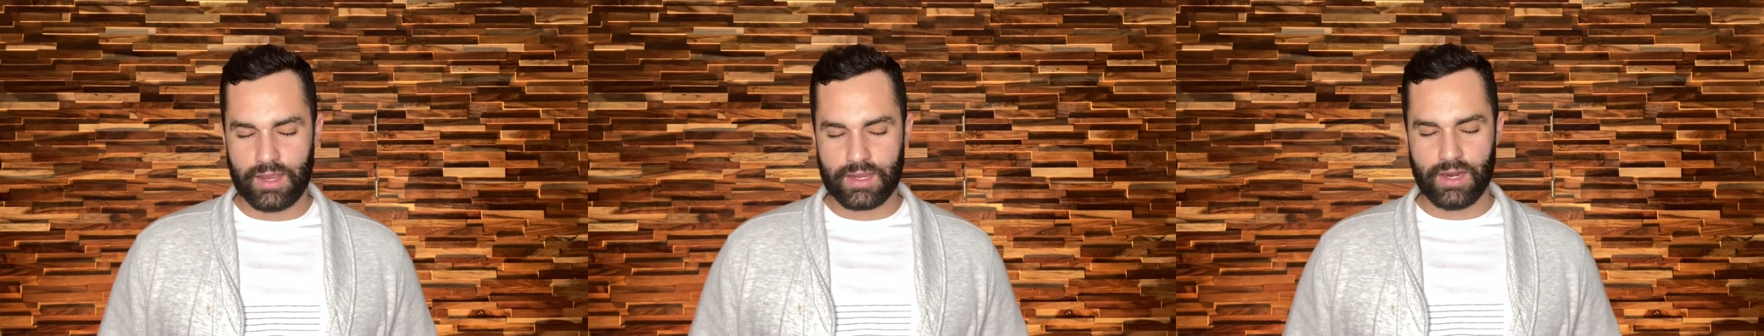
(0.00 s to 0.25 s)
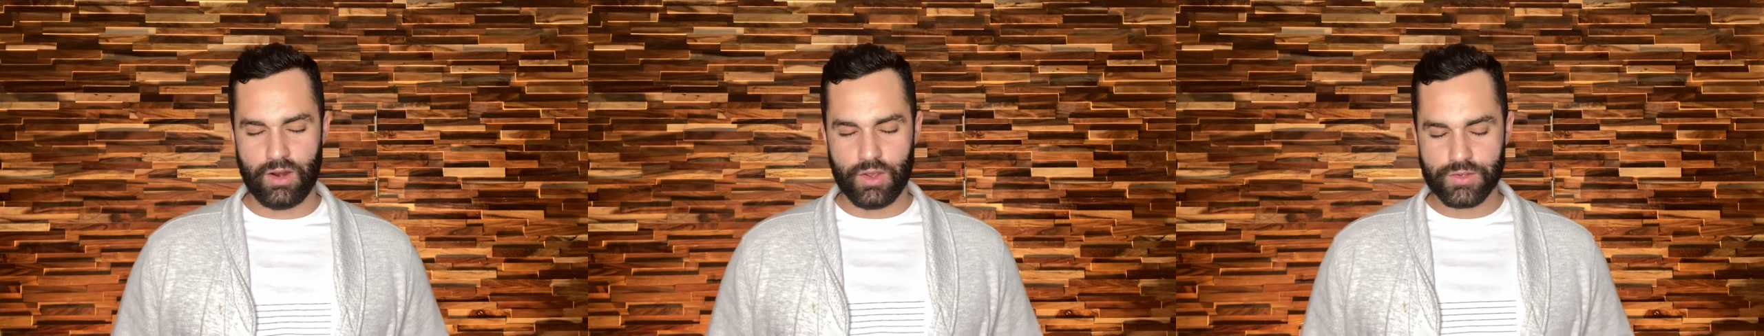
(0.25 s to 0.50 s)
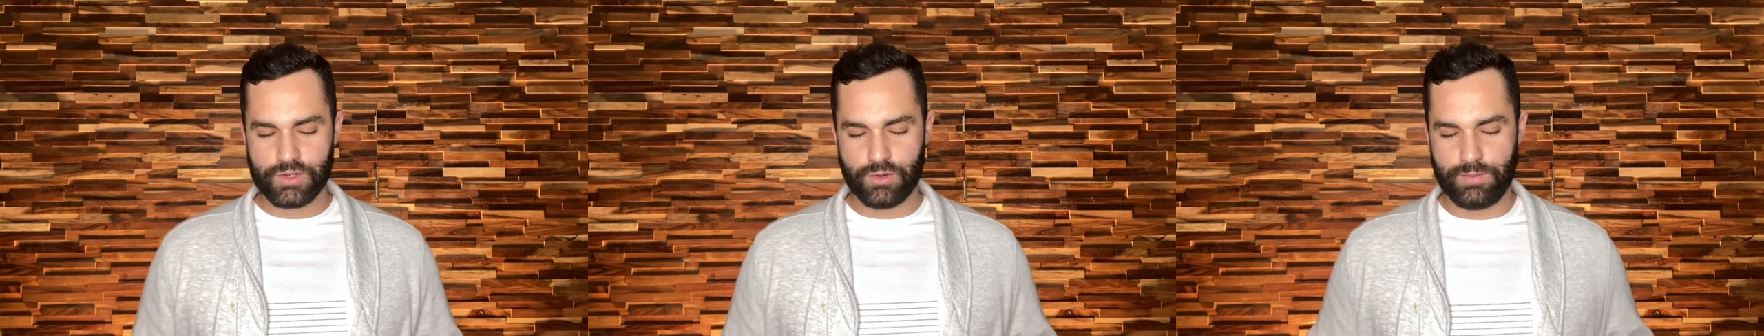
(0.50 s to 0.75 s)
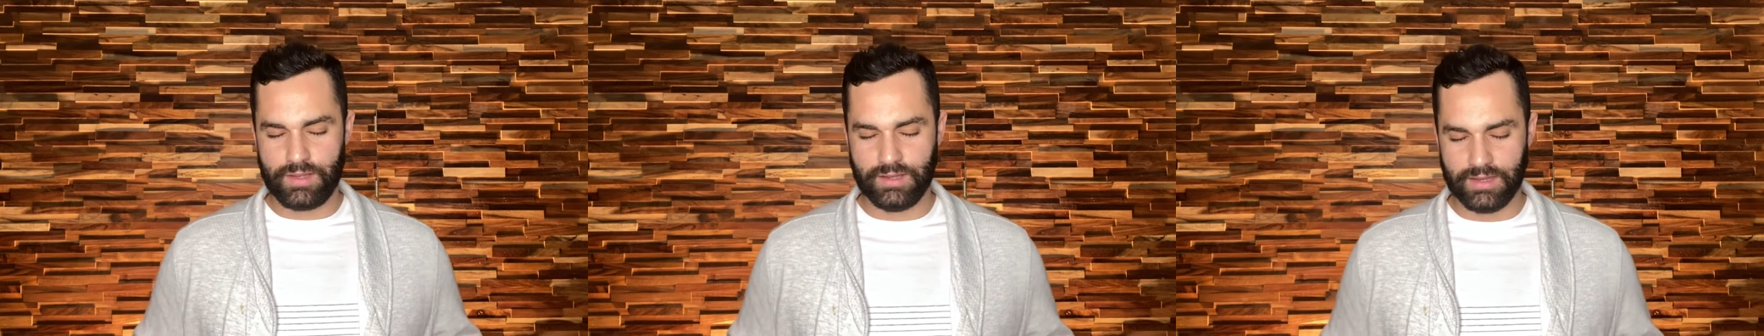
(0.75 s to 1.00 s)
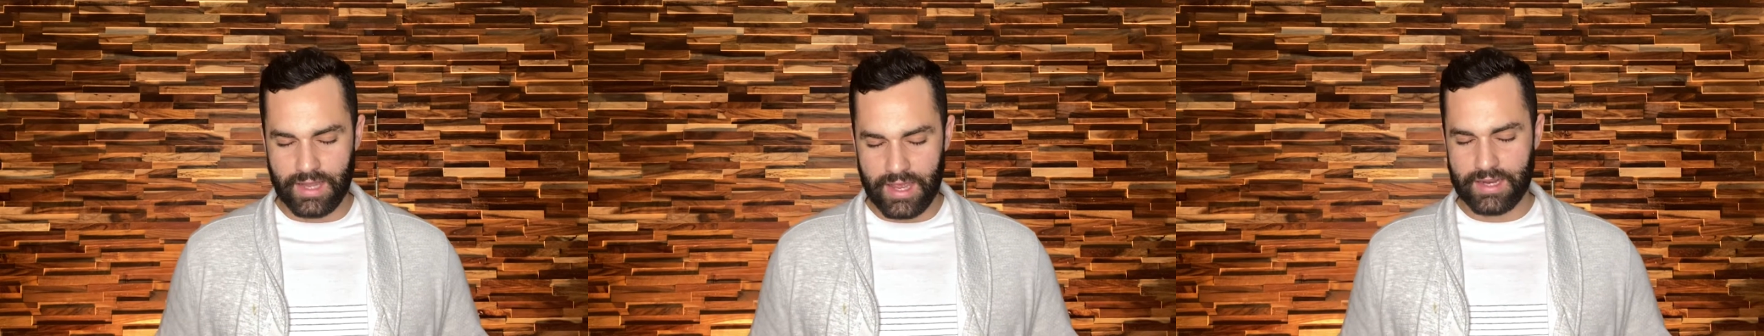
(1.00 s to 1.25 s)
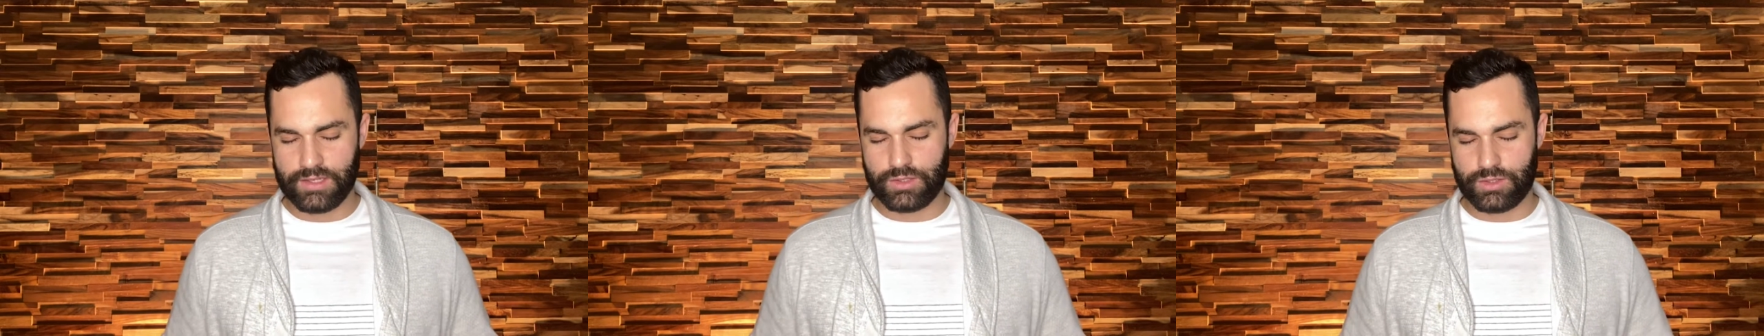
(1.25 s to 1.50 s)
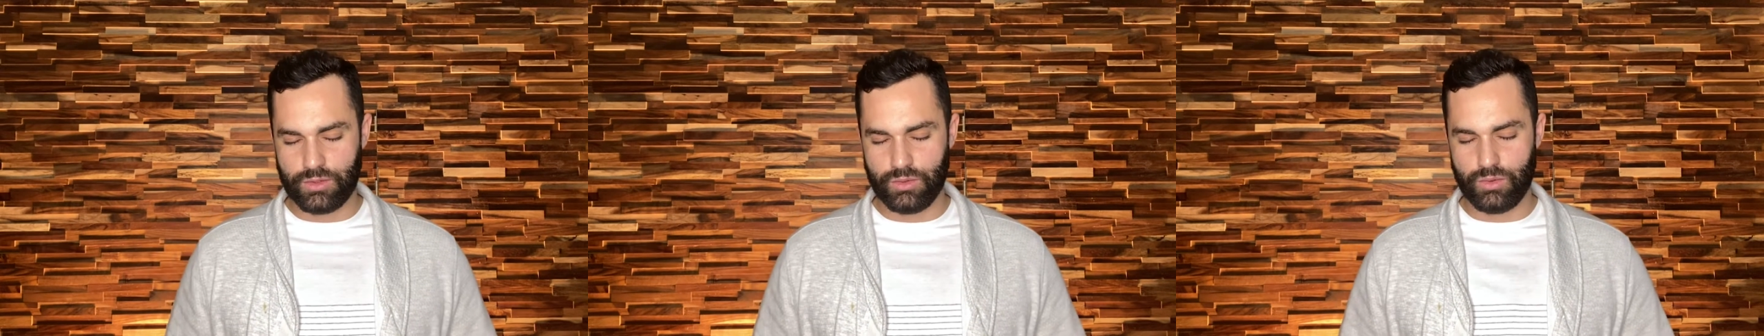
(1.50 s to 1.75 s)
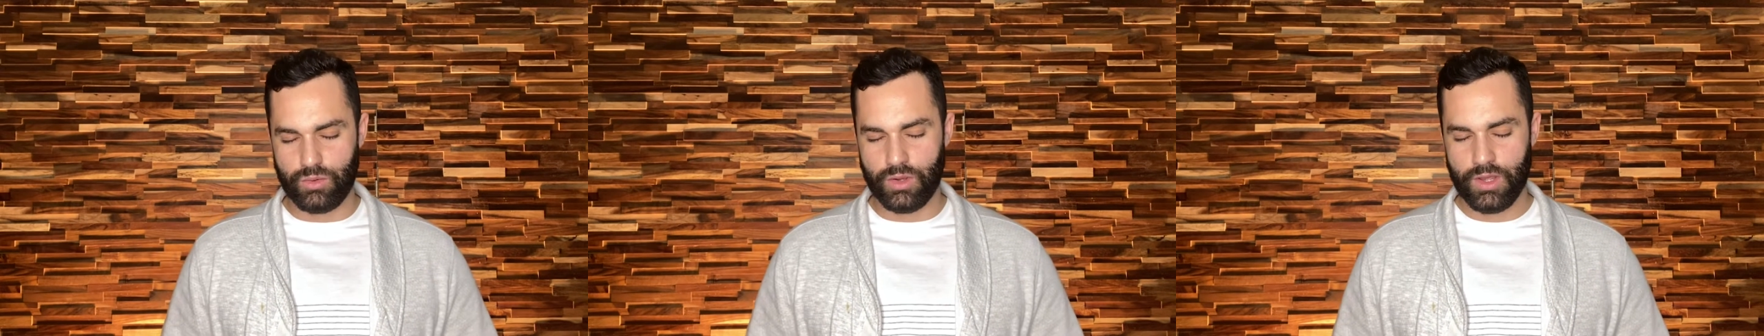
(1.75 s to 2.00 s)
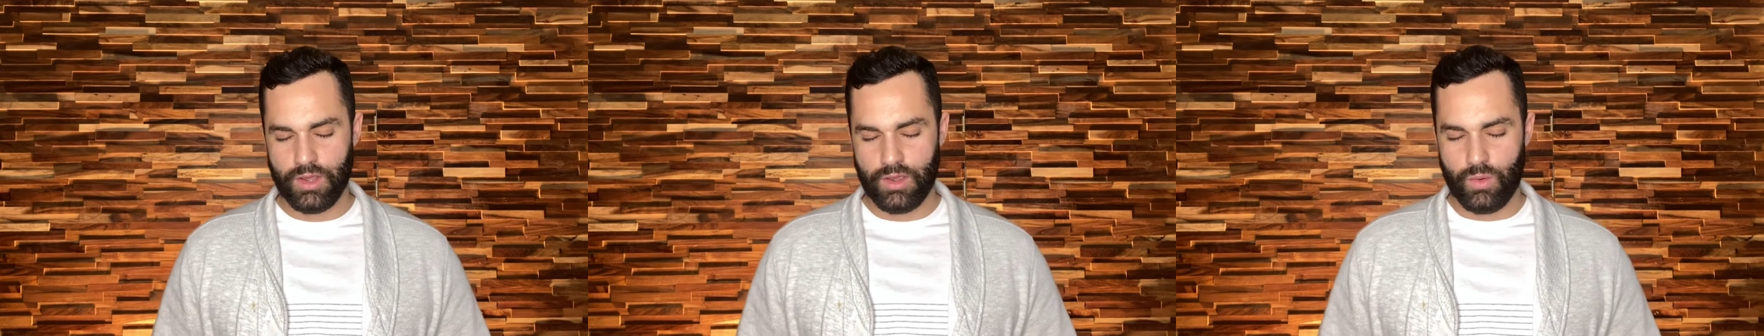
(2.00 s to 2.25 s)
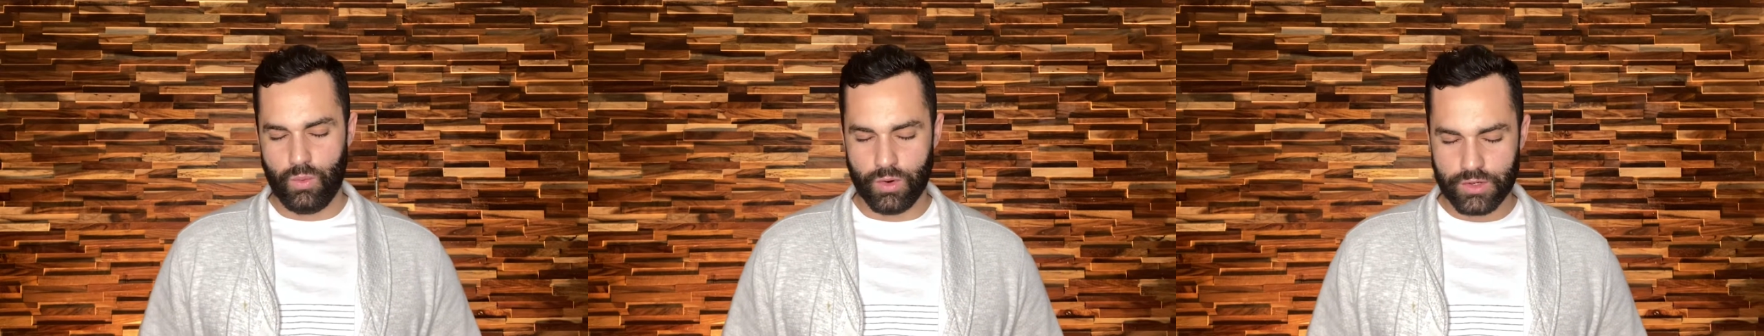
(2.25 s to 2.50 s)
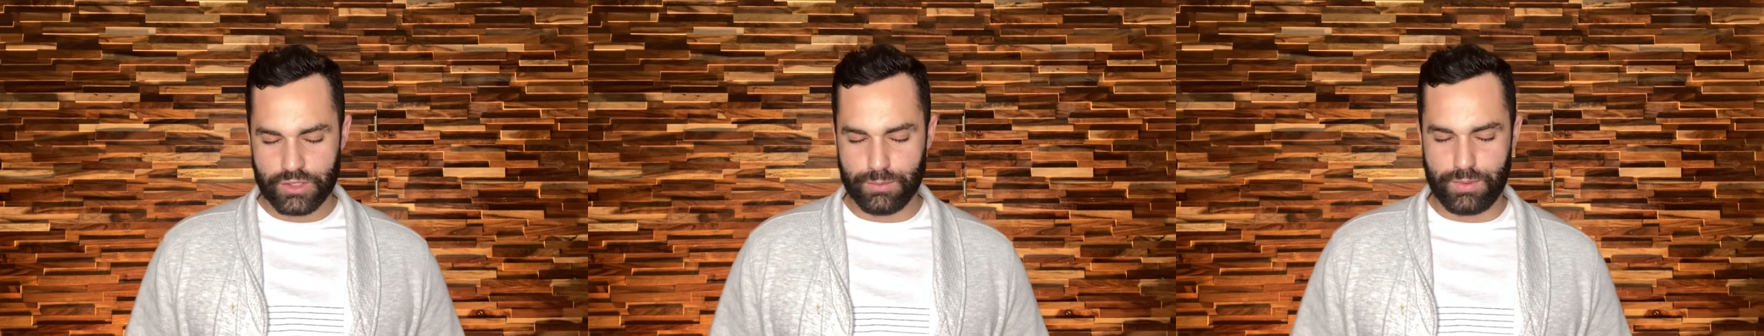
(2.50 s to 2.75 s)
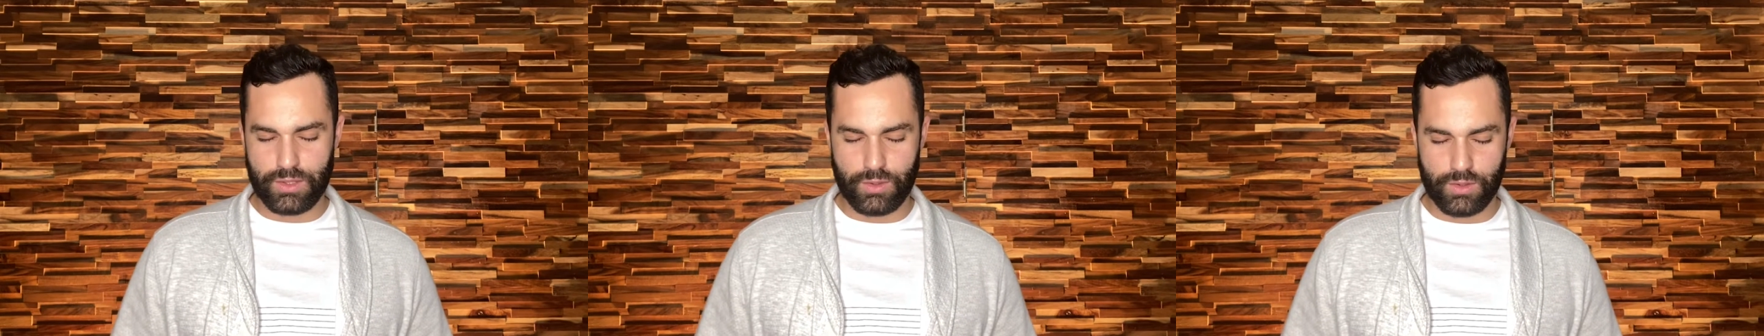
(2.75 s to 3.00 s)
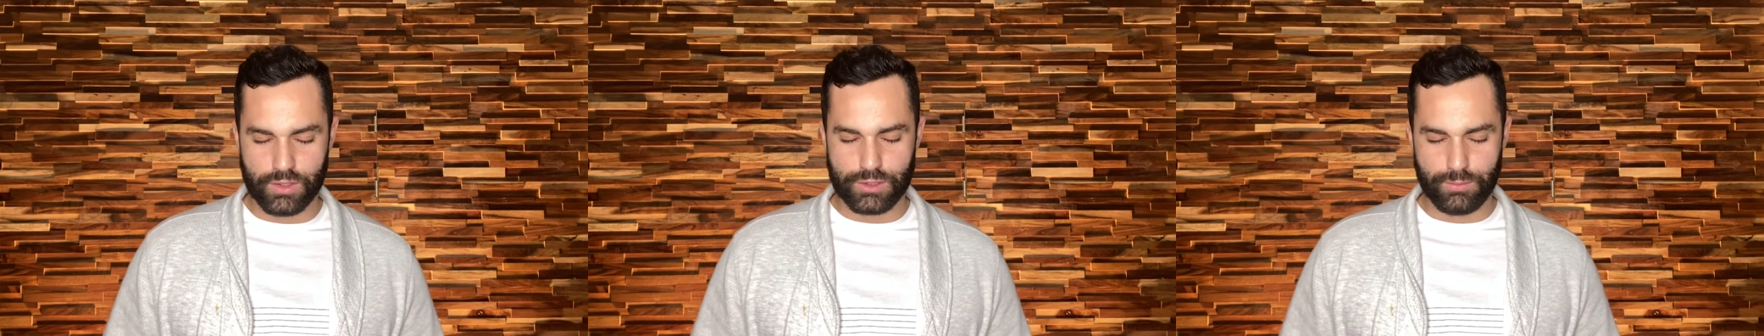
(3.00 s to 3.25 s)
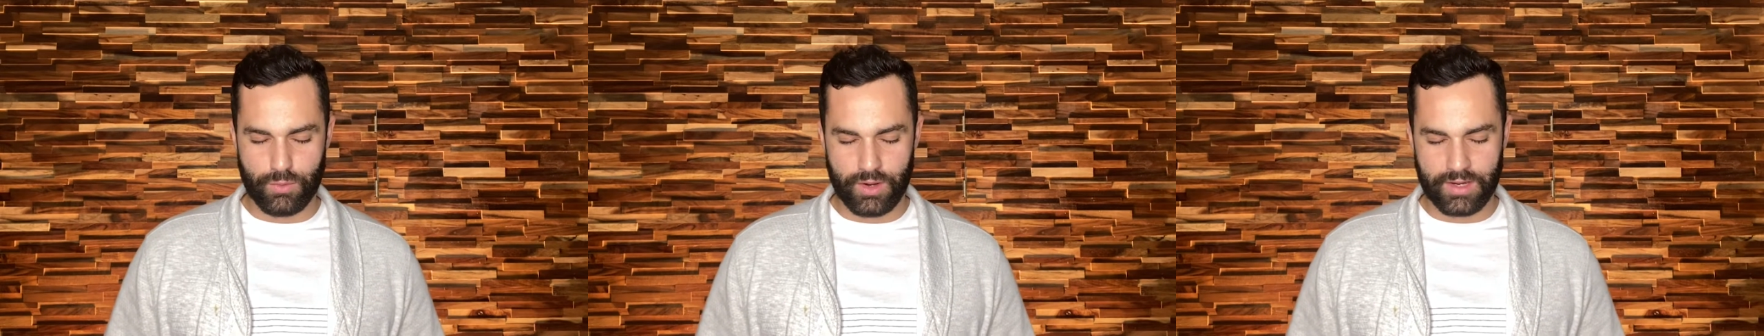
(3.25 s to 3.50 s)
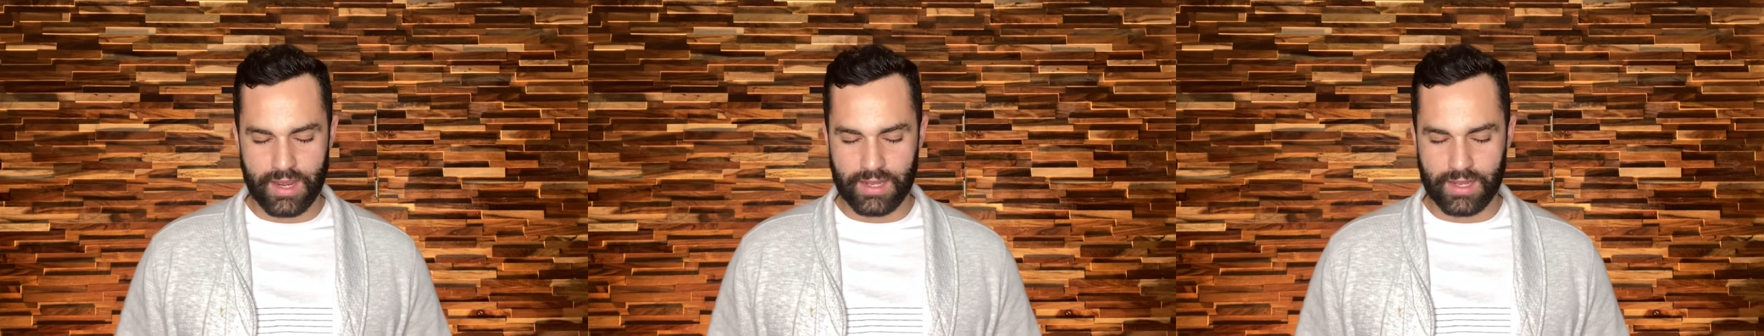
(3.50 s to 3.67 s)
can also be led to worshiping you this morning.